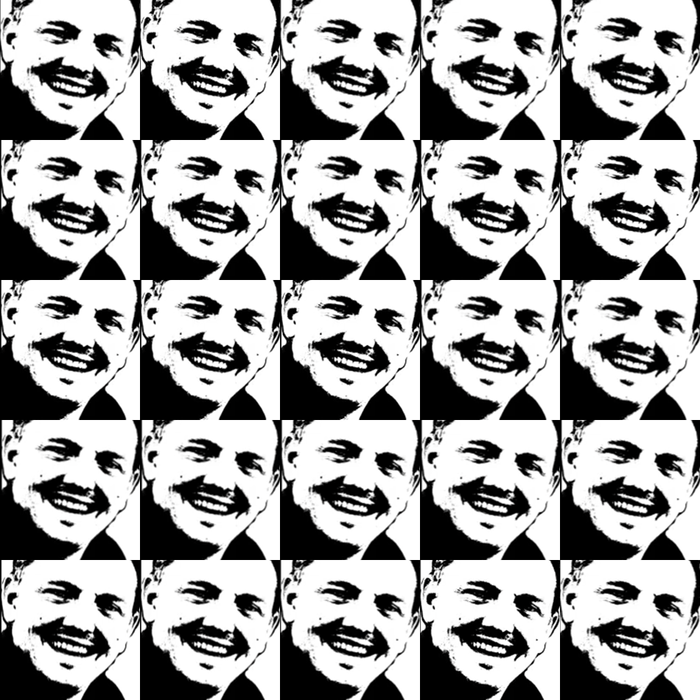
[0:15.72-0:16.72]
Yeah,
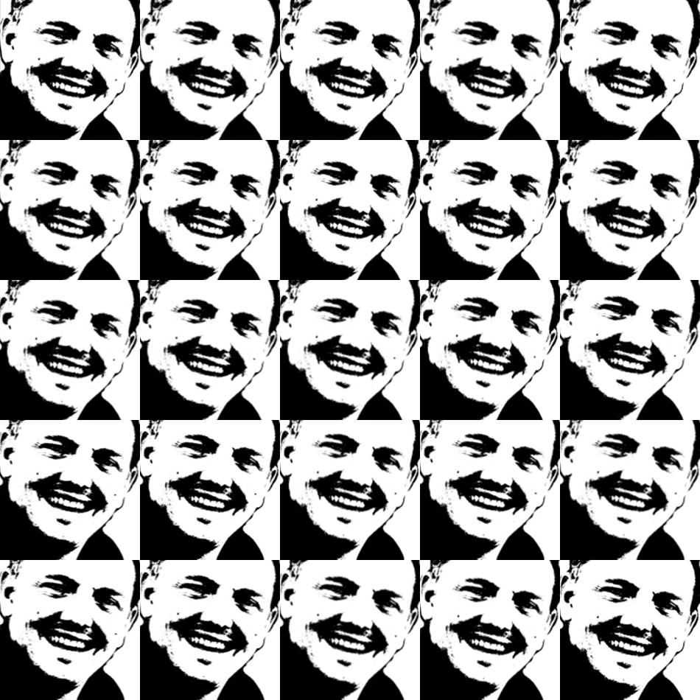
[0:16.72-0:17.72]
recovered from
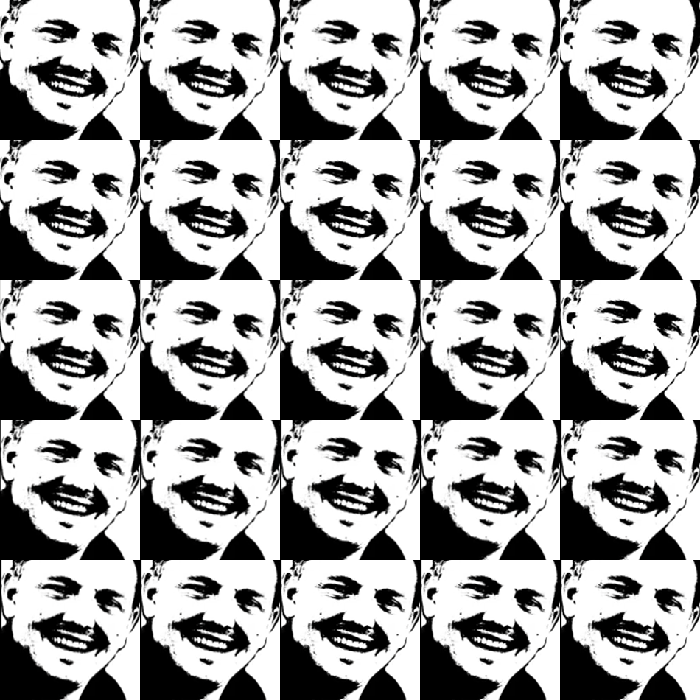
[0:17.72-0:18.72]
what seemed like a
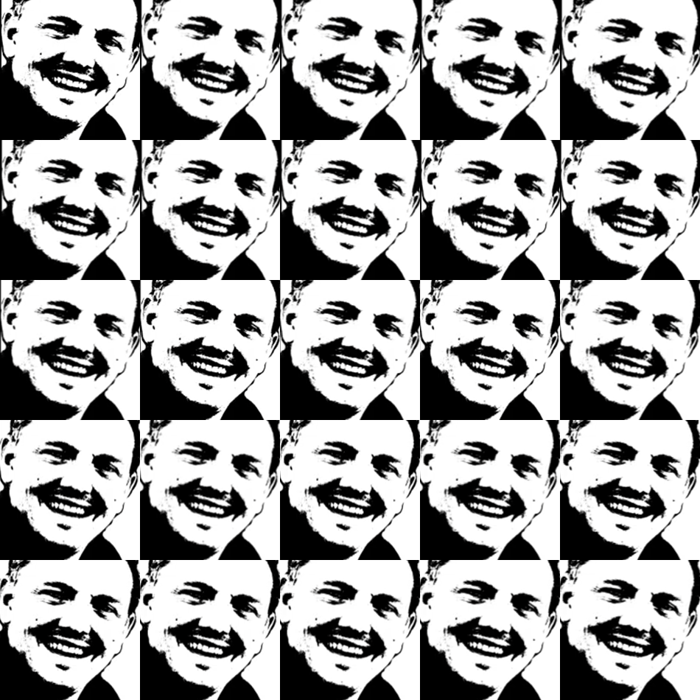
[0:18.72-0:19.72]
huge wait for
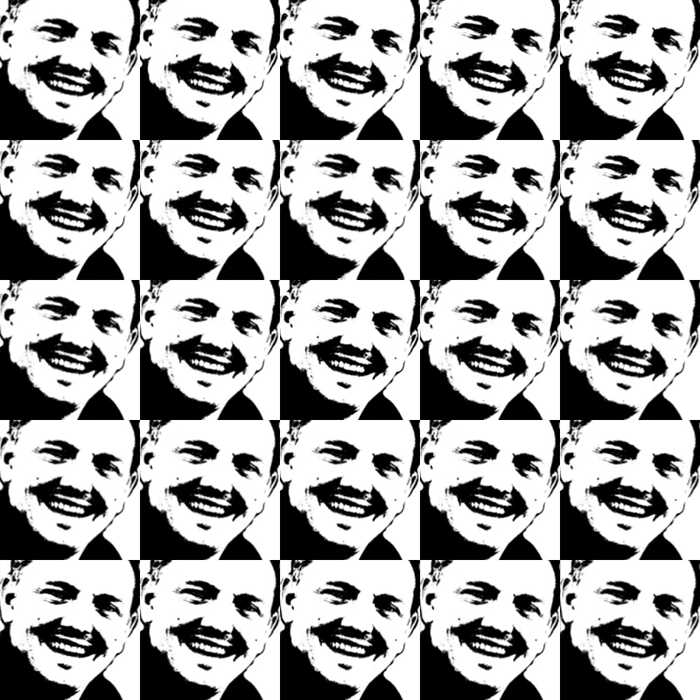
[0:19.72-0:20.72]
Clipsal, and it's done.
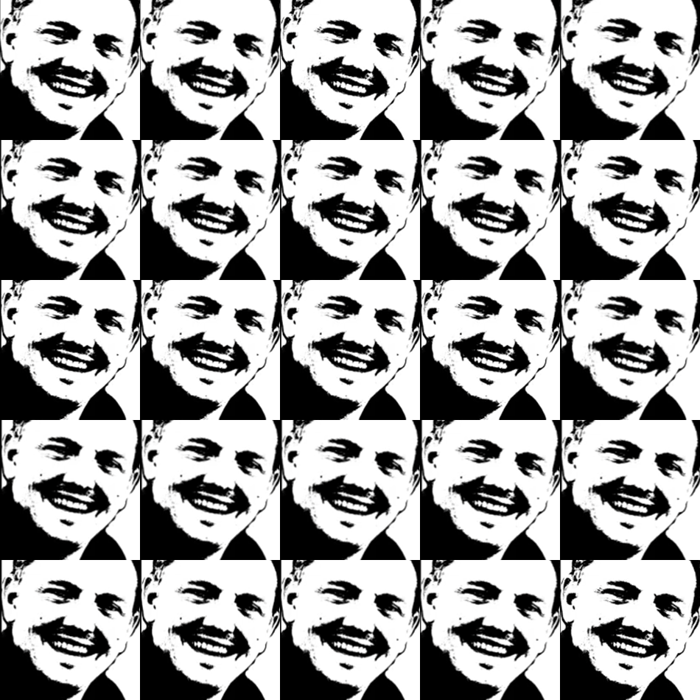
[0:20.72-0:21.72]
It's over. It
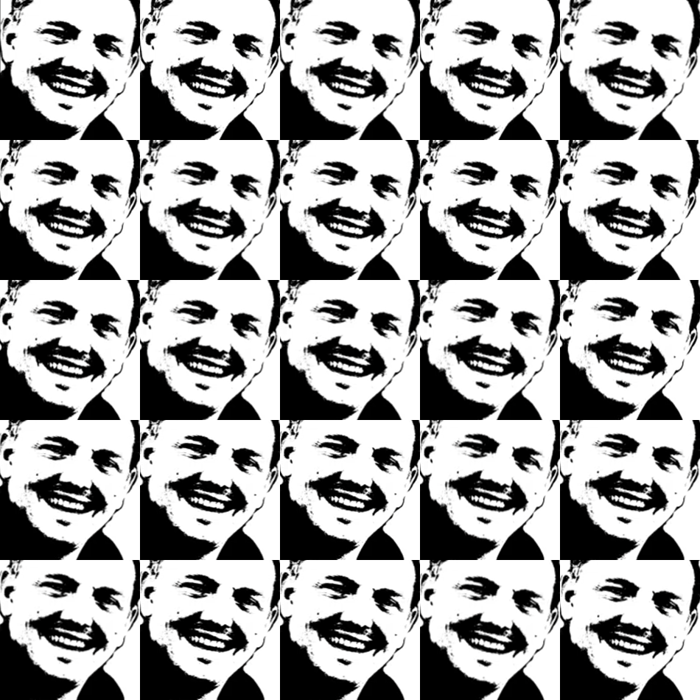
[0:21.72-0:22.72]
was. It was a very
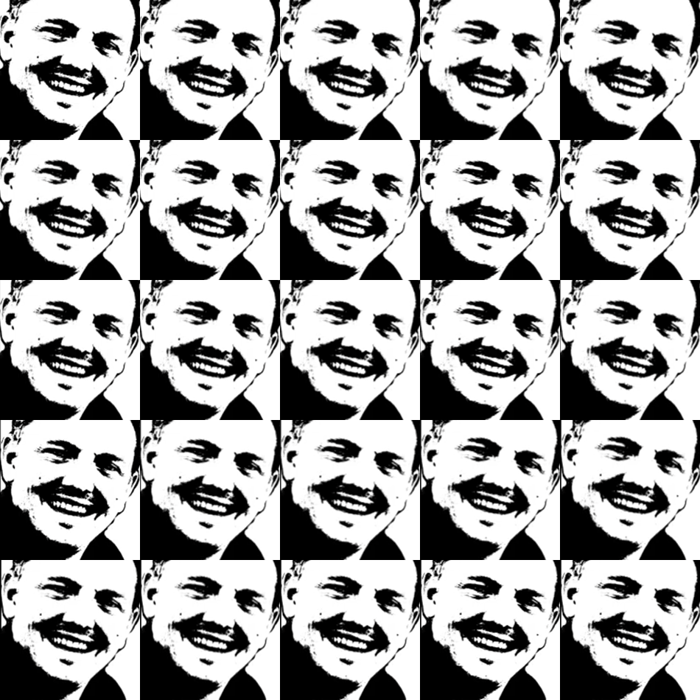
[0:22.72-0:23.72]
quick
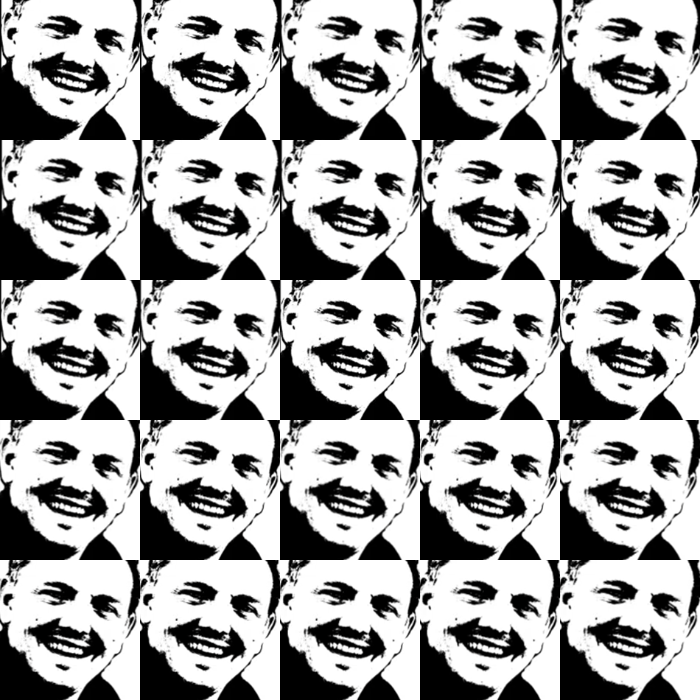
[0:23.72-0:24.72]
4-day event. Actually, it
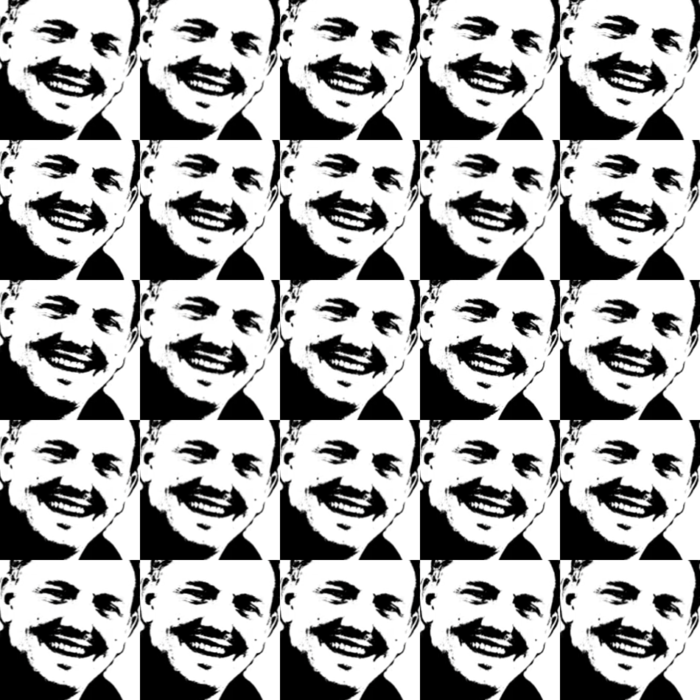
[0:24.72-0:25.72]
was
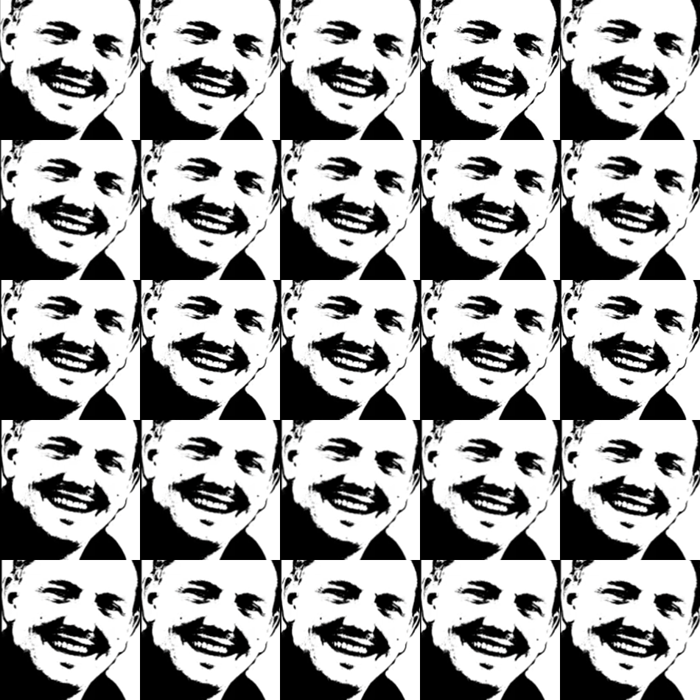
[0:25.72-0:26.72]
really good to
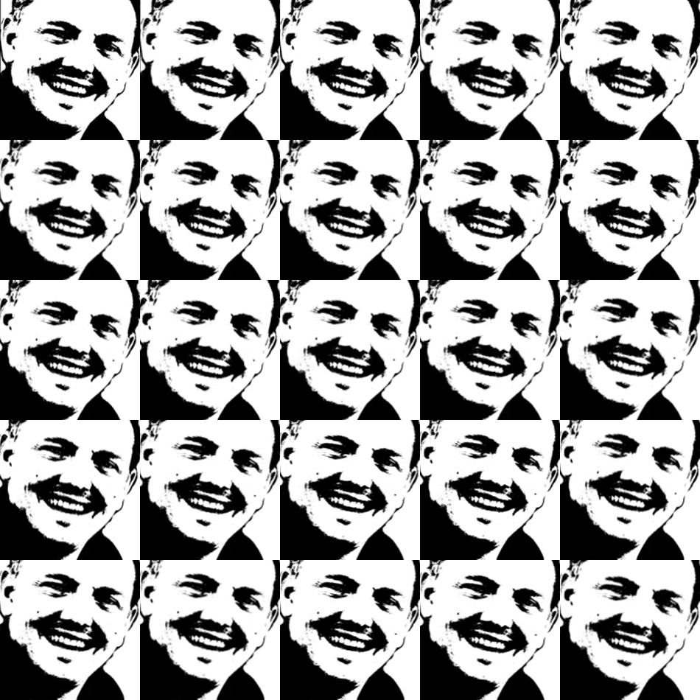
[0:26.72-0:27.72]
see how
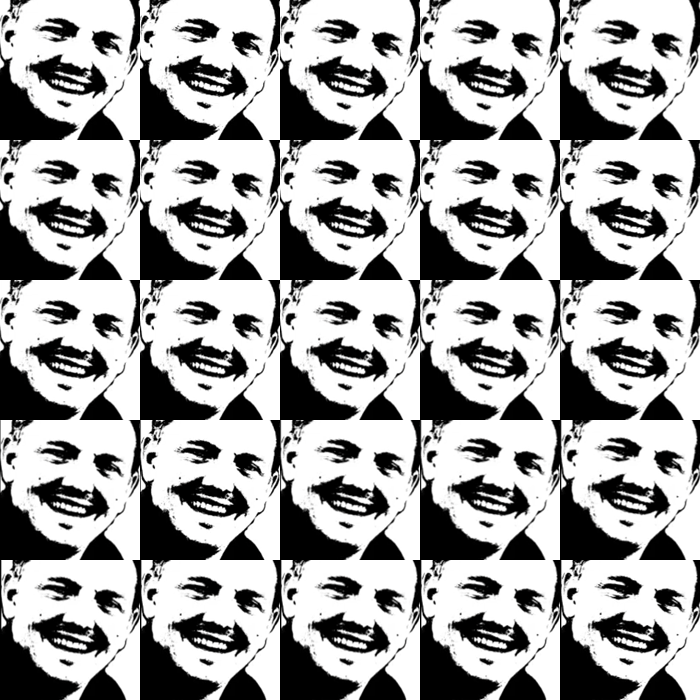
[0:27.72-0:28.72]
much racing we're getting out
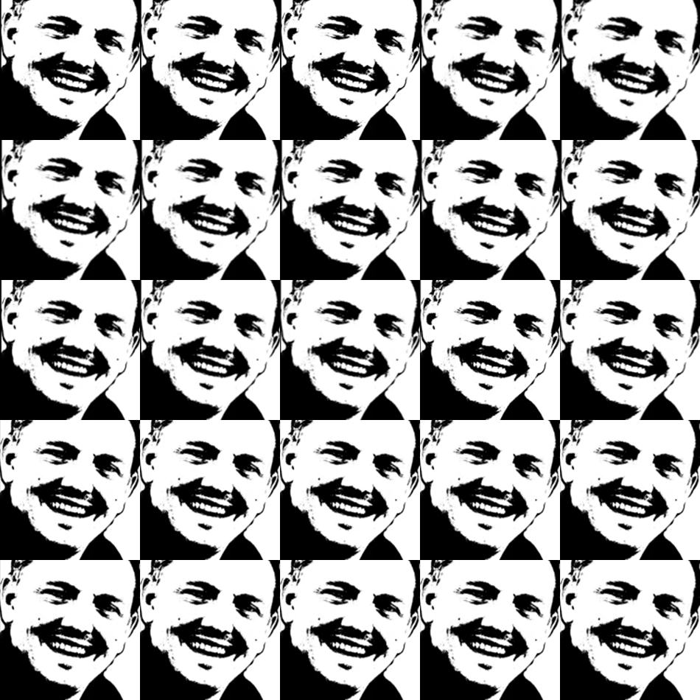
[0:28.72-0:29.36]
of Clipsal these days.